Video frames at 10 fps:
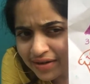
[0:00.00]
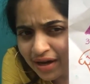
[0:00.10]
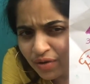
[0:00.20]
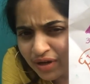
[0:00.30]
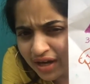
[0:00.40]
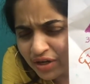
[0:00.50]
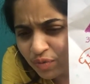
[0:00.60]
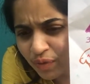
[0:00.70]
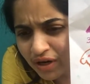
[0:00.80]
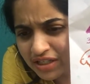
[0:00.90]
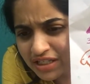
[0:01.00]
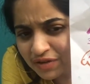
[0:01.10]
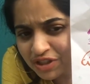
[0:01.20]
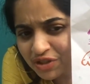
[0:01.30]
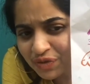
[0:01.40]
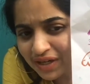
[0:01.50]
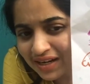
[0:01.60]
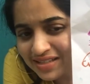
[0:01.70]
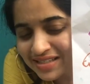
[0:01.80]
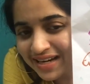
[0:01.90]
now can you point out to
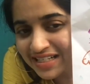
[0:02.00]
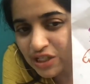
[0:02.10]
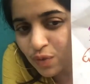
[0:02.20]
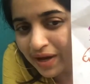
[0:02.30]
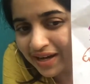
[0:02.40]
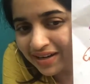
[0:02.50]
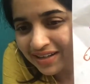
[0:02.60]
a set square?